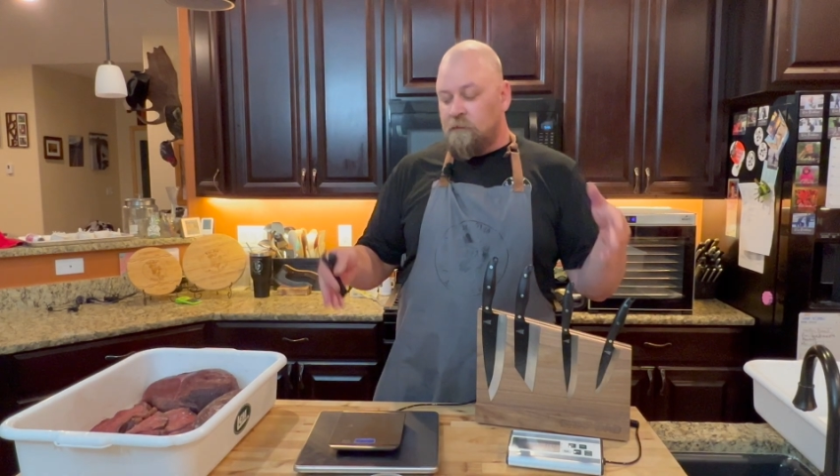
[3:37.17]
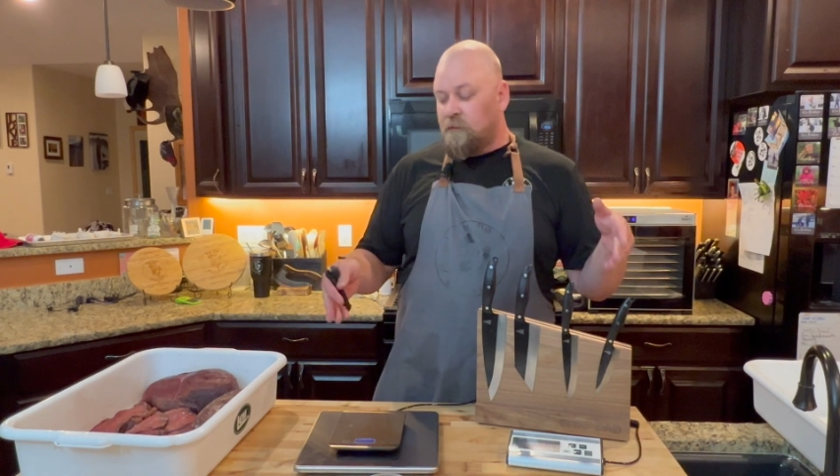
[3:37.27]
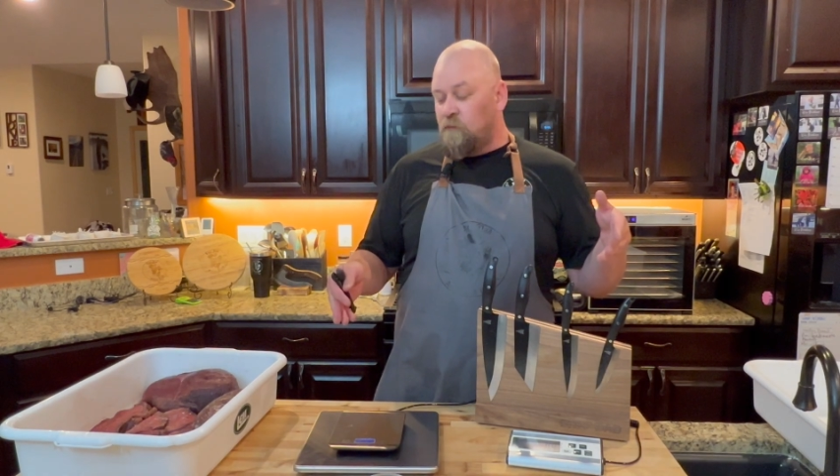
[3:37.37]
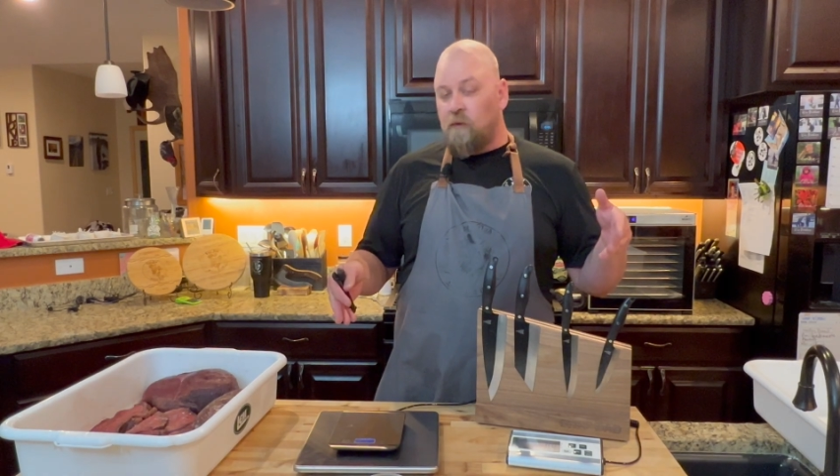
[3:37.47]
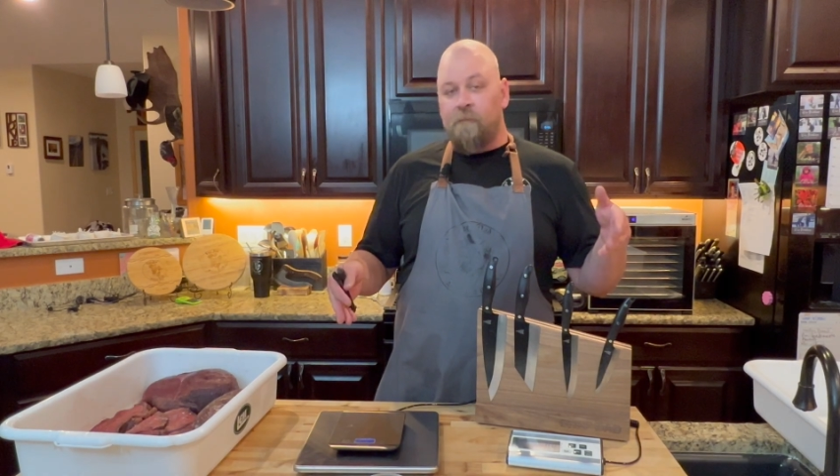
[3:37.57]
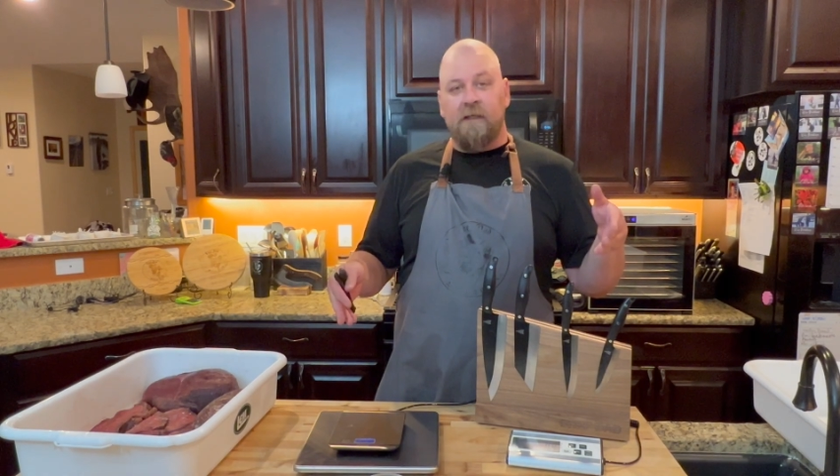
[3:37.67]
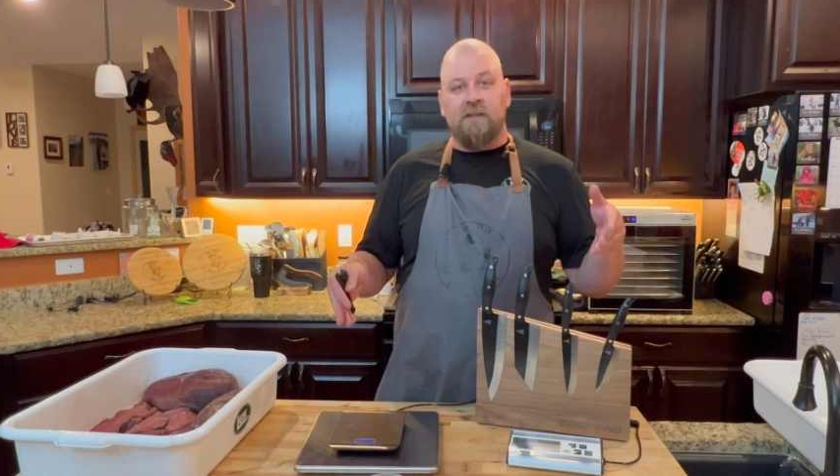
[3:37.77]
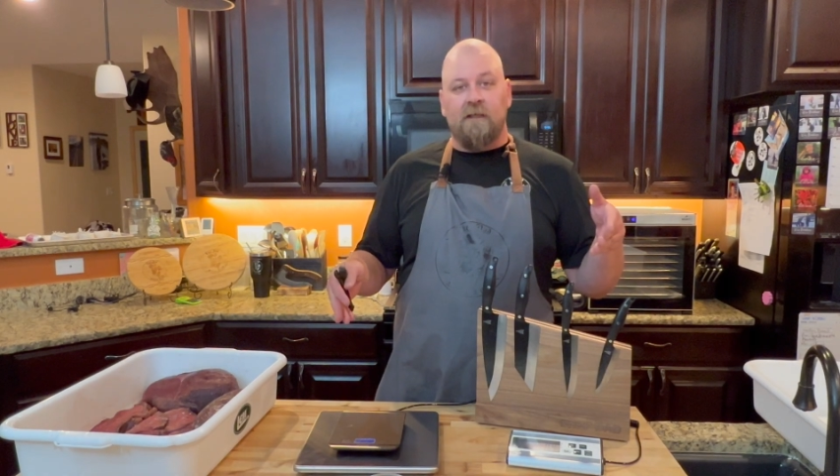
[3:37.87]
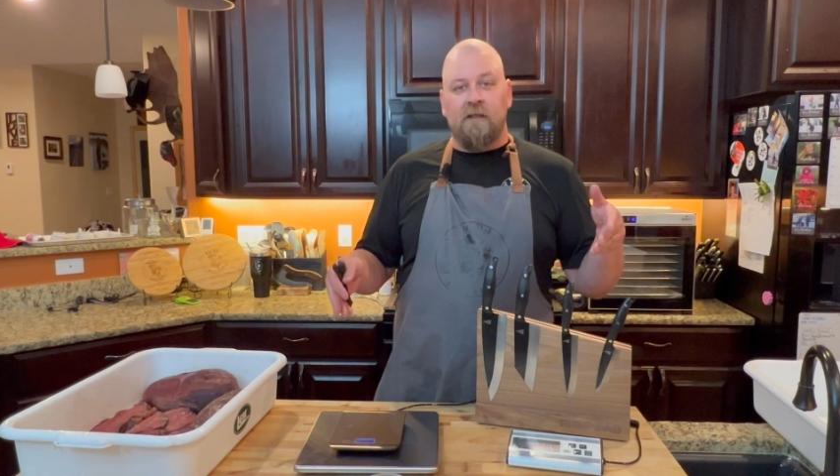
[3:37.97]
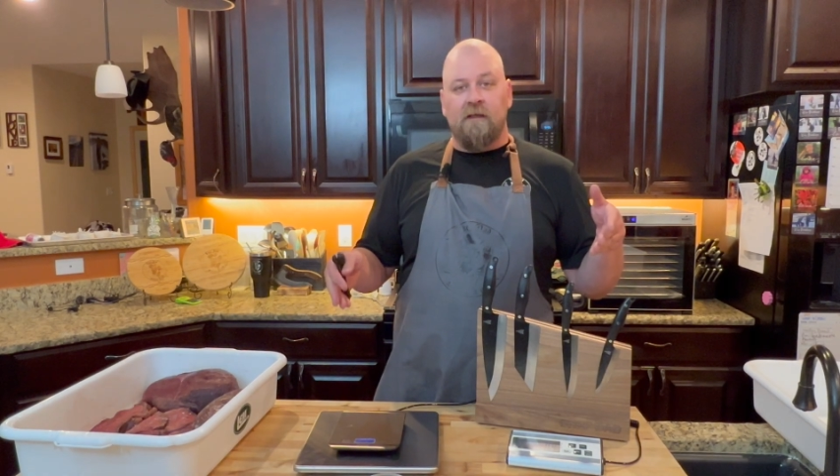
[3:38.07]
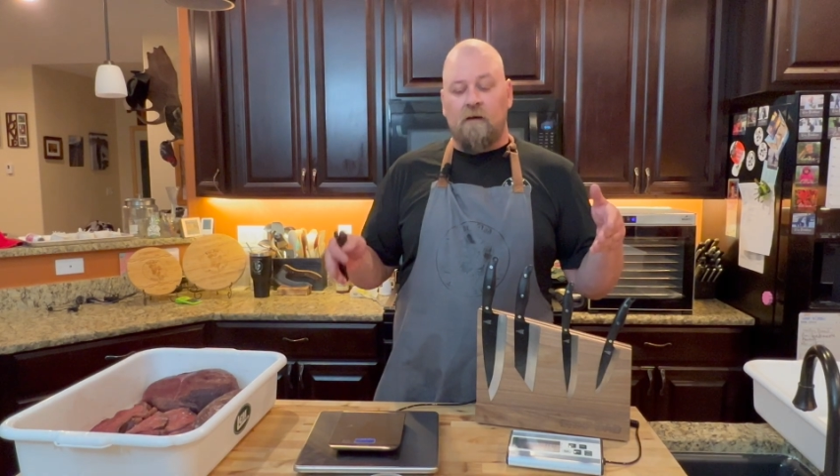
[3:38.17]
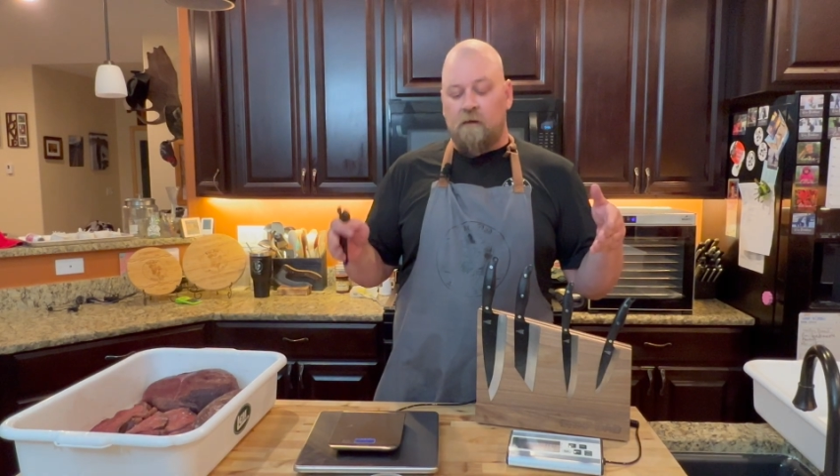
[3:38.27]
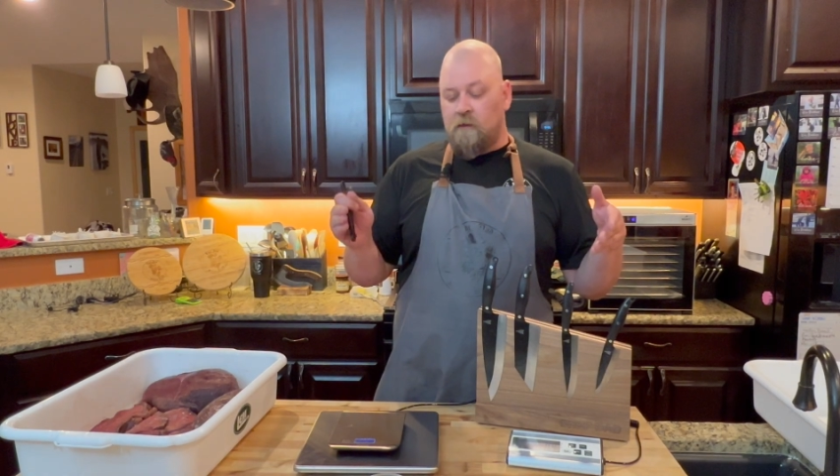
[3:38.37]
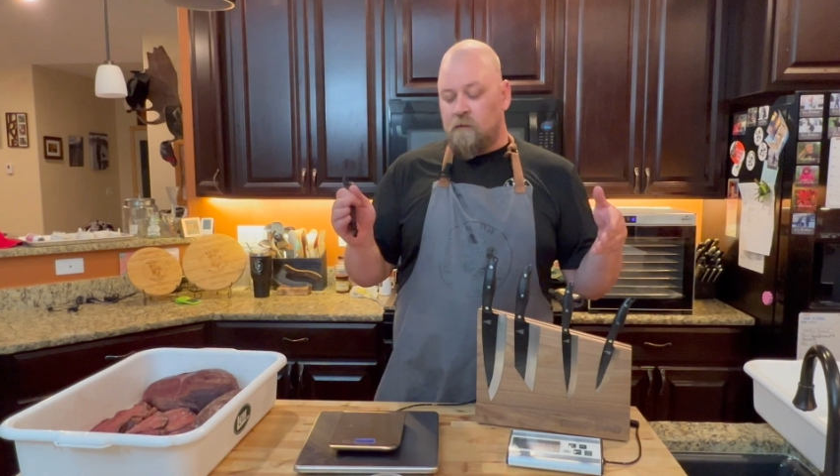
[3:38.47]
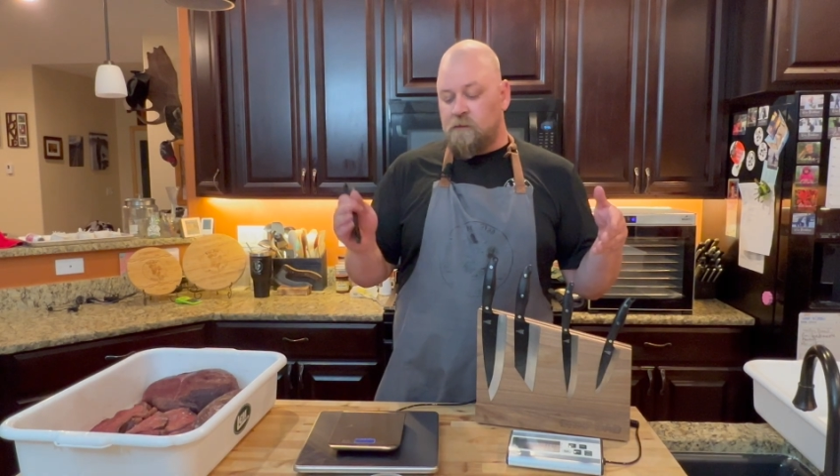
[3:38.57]
Then we'll mix in
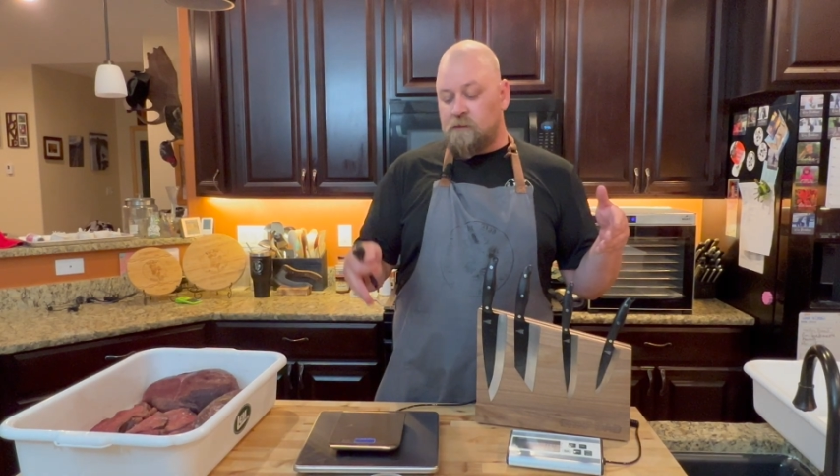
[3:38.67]
our